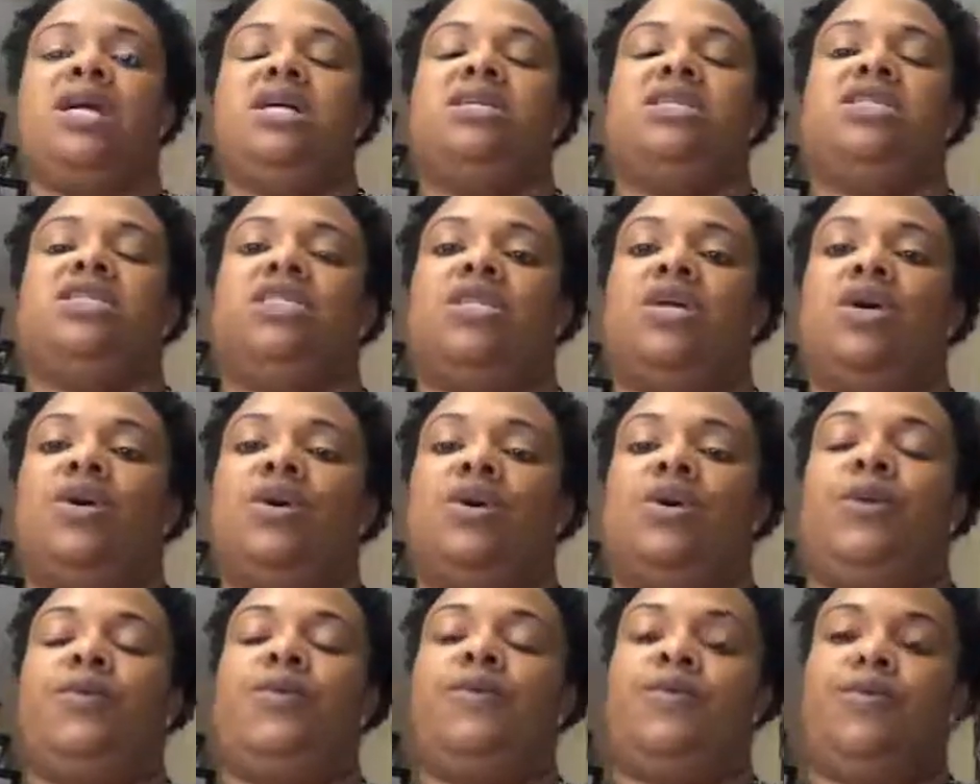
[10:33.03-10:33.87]

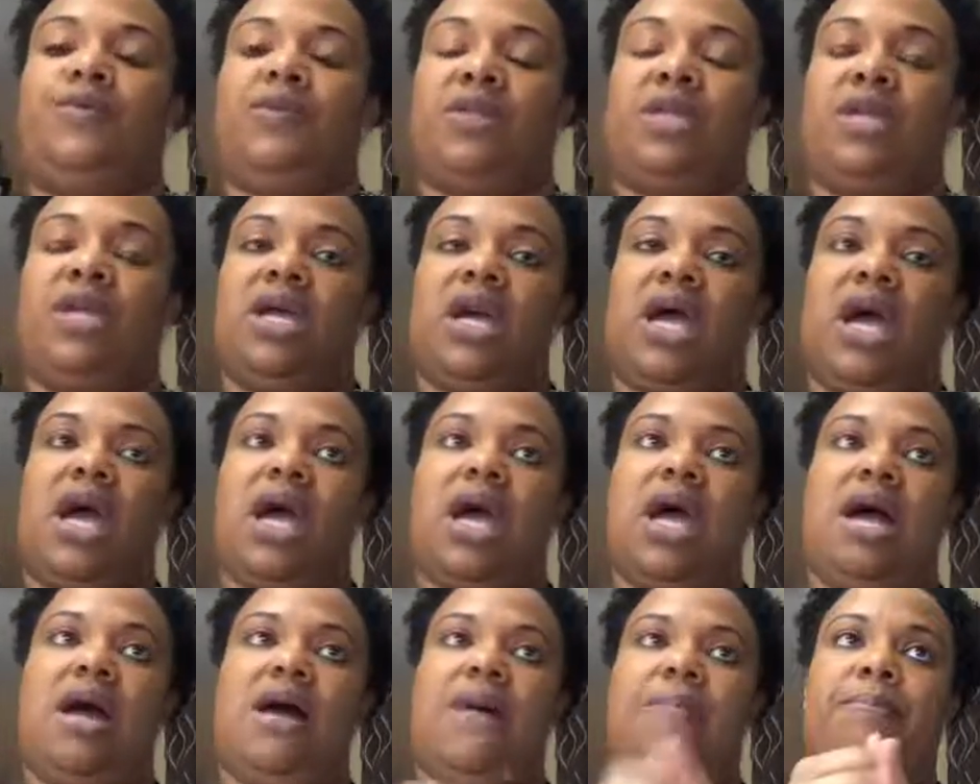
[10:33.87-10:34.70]
So
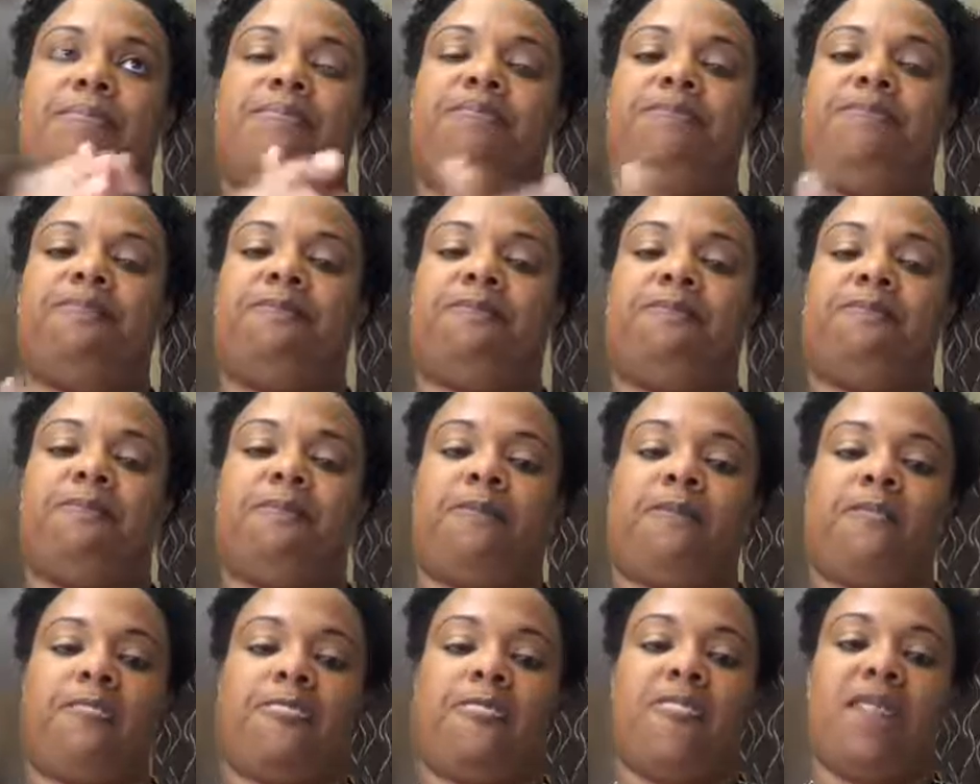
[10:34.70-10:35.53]

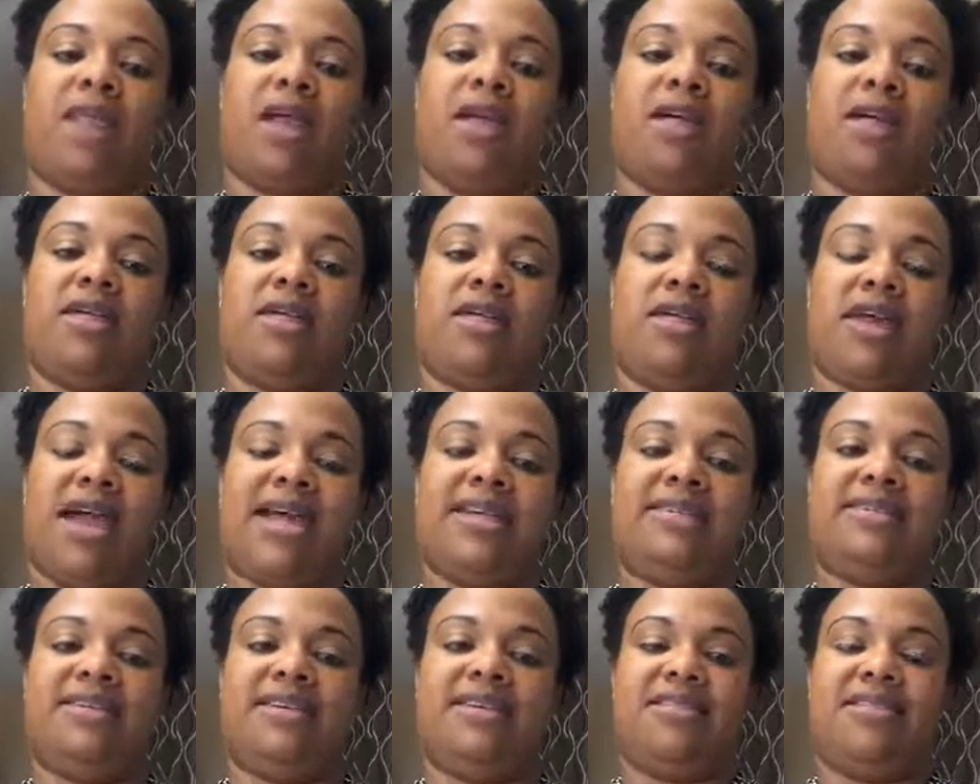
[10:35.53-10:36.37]

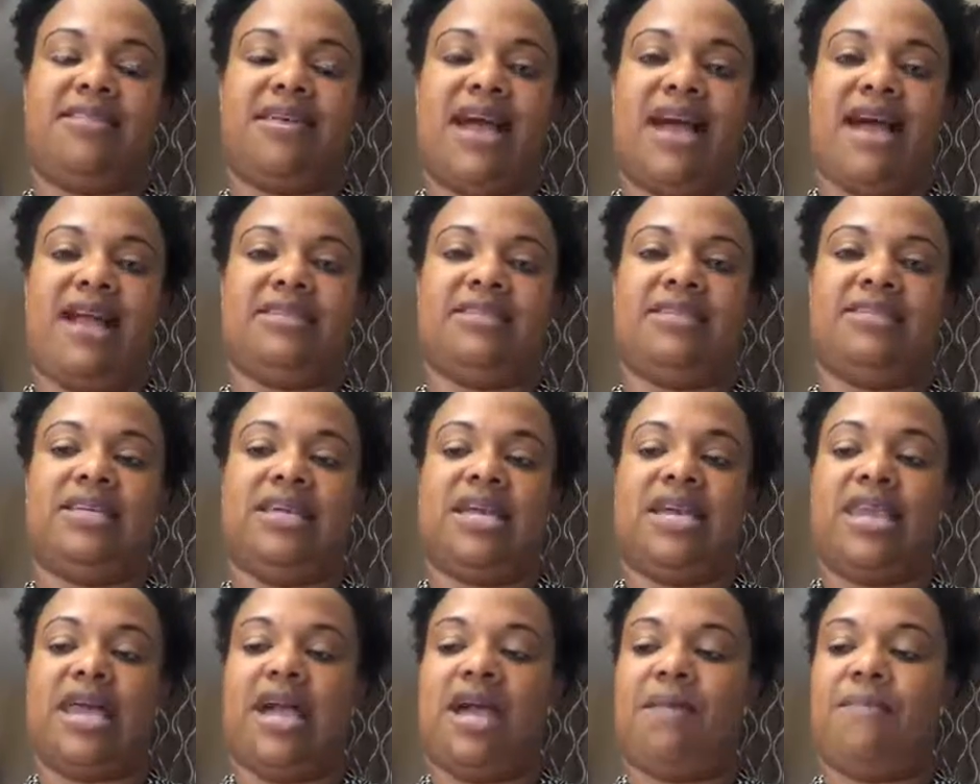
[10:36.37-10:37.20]
I did that,
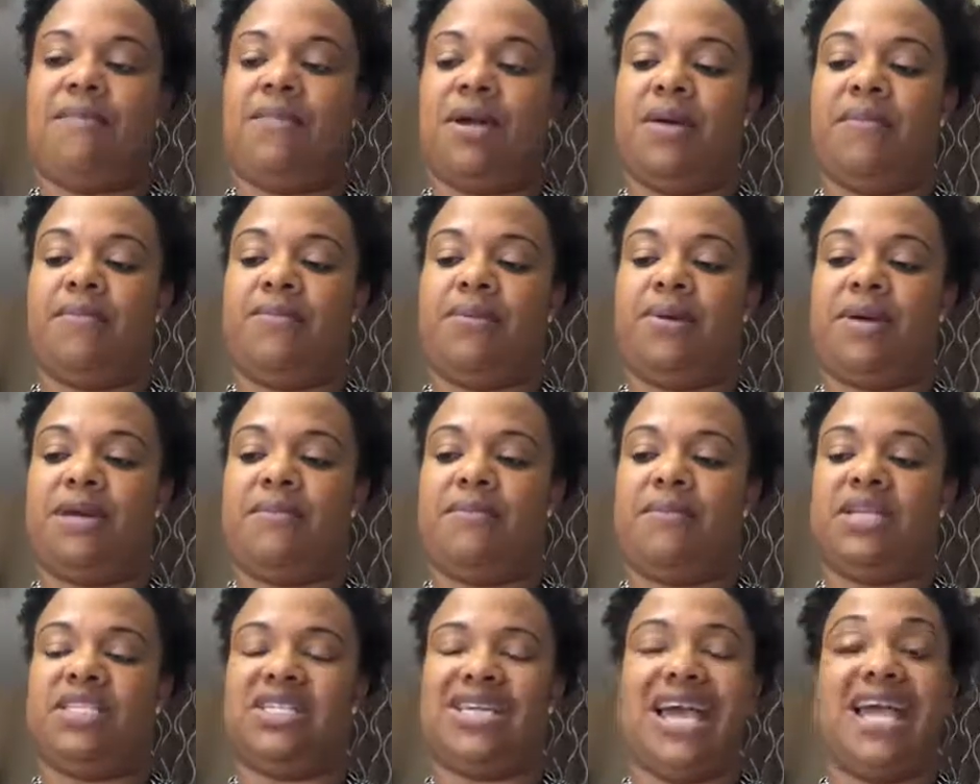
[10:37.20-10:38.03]
and I'm pretty
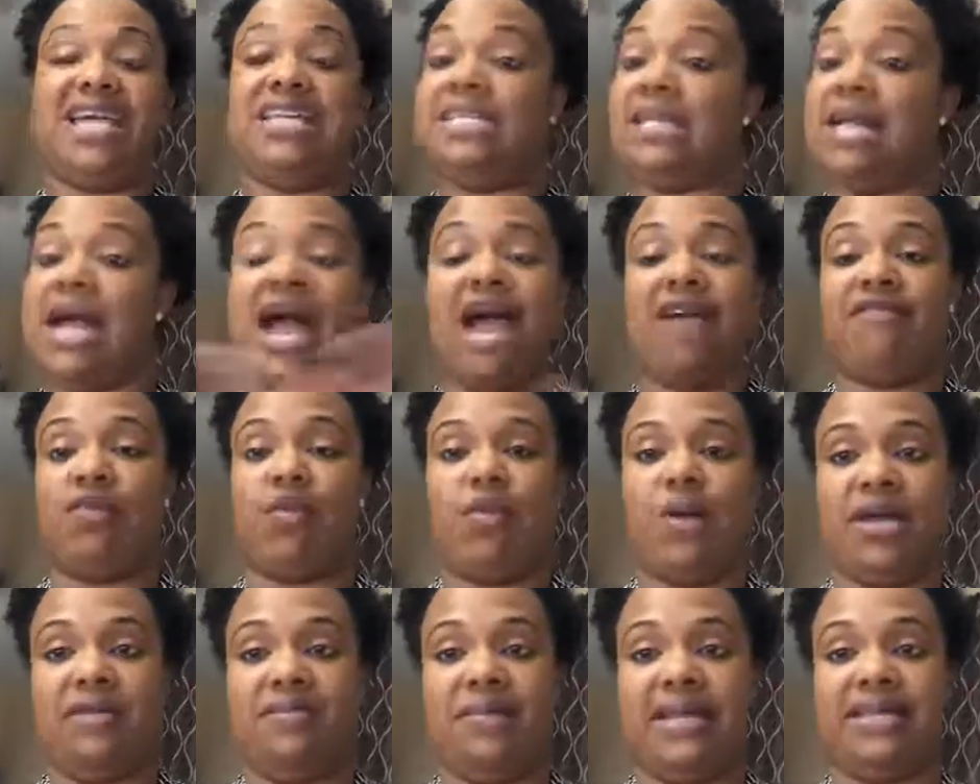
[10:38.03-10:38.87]
much, I
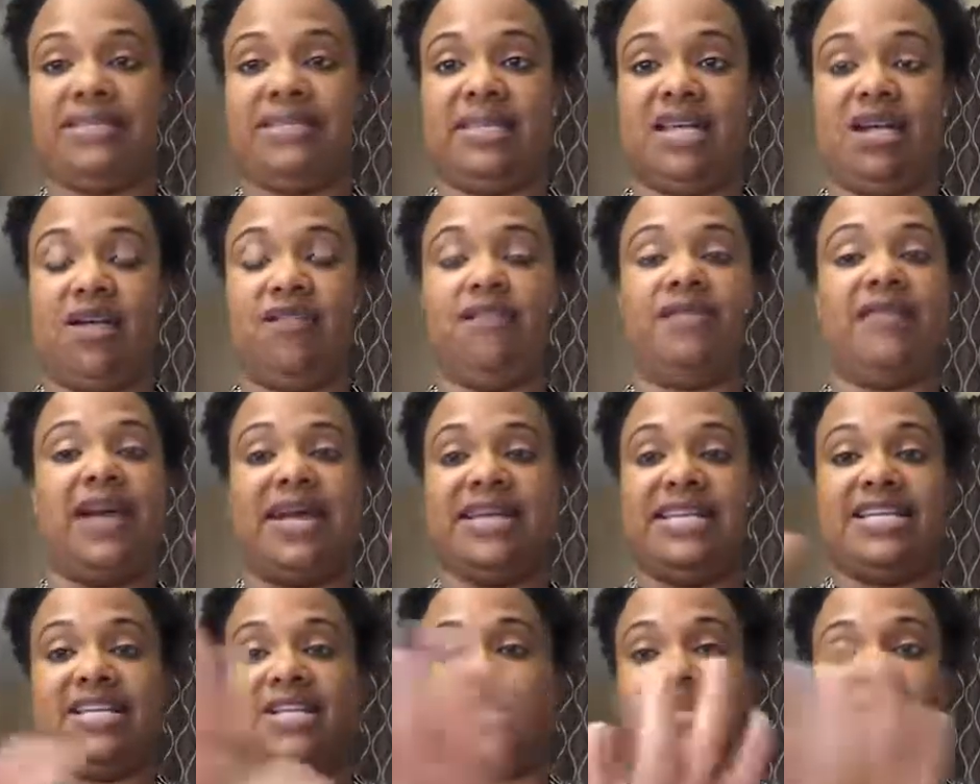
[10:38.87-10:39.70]
haven't weighed myself.
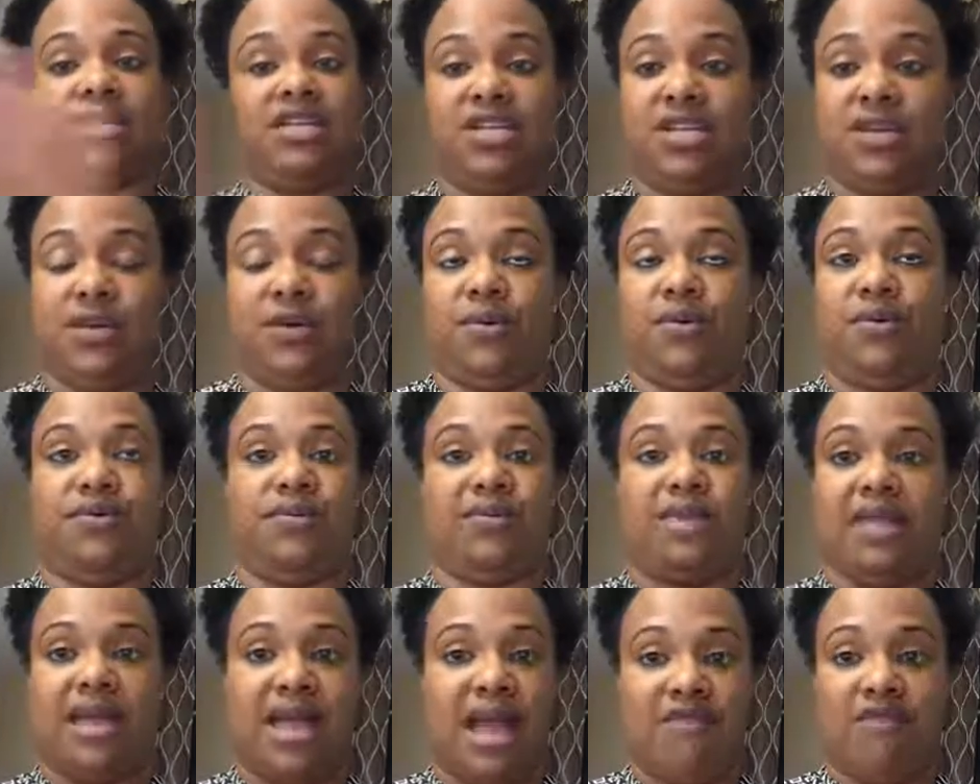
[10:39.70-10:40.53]
I didn't,
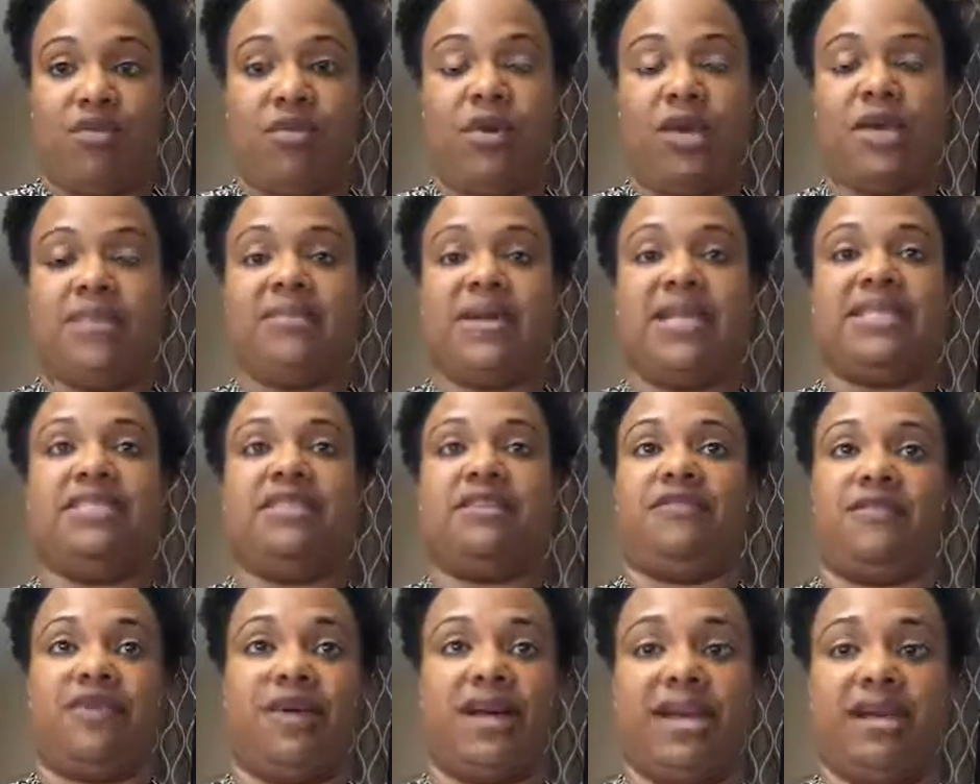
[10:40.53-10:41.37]
haven't weighed
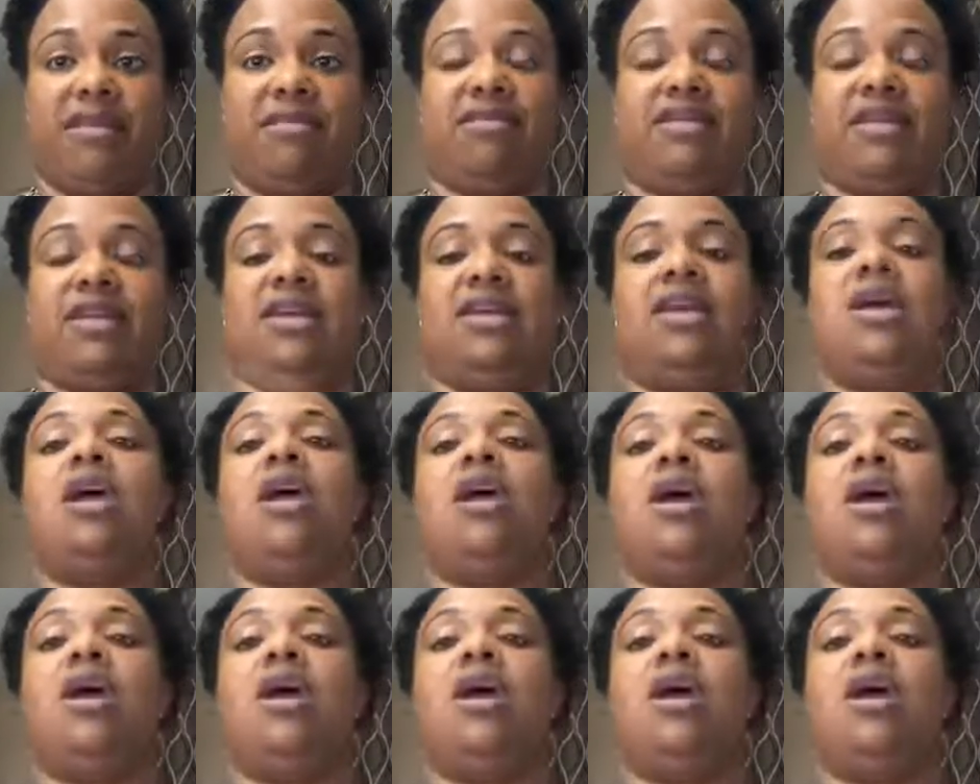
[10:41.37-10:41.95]
myself or anything.